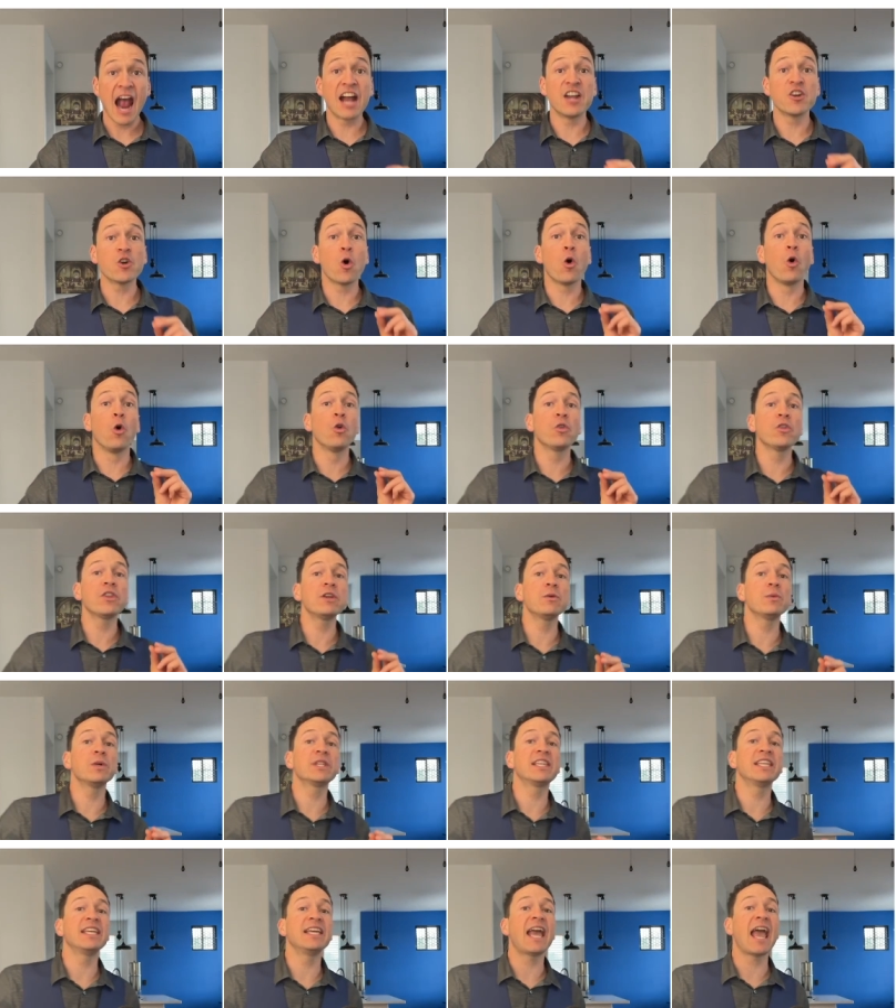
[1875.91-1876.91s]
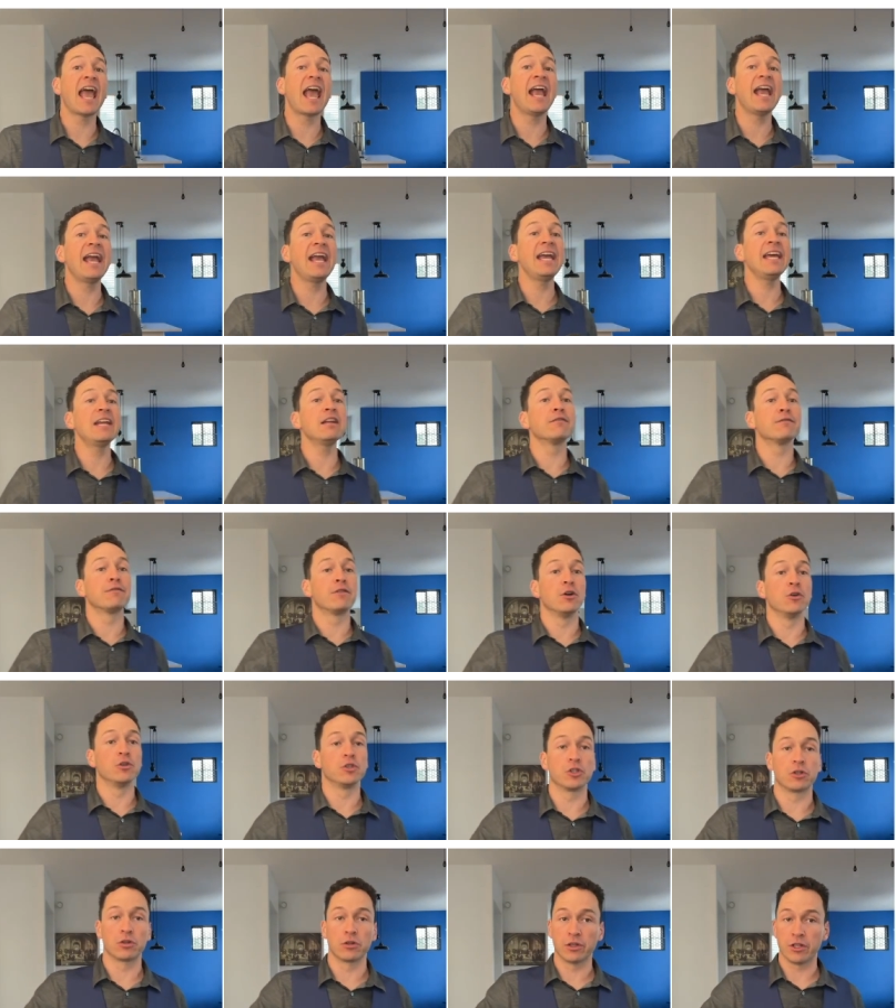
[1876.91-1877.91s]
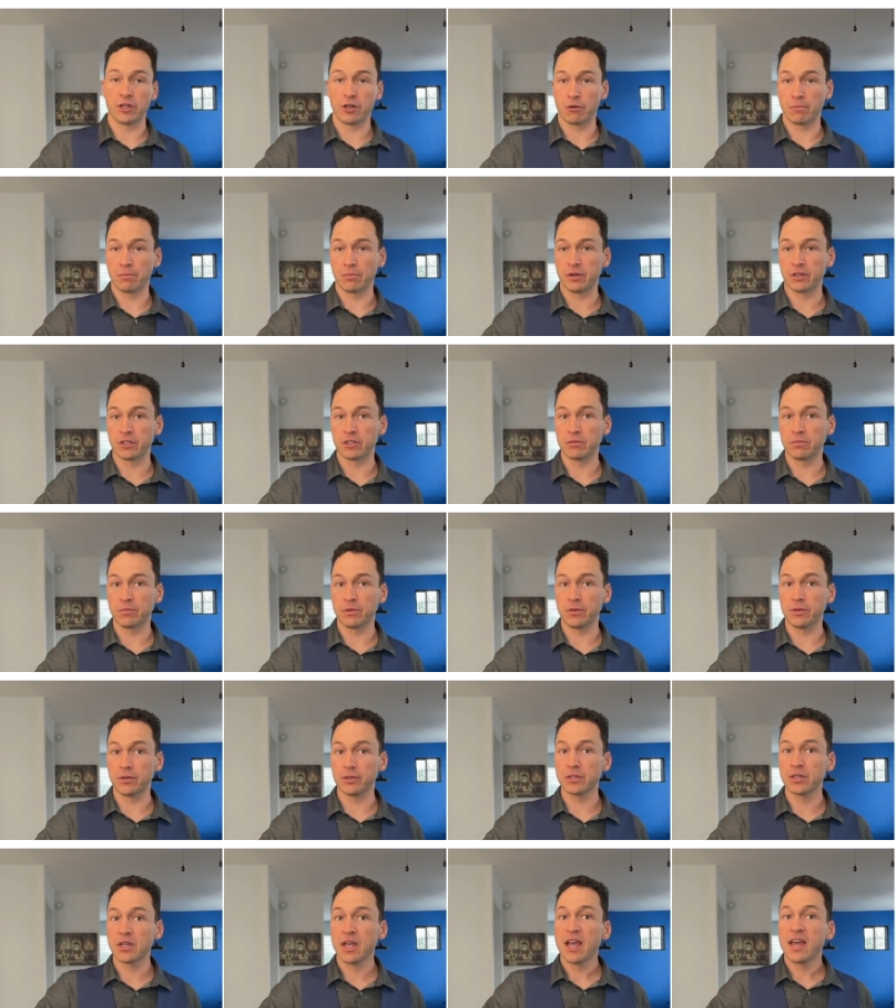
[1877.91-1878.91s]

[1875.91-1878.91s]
and only with the aid of those earlier principles,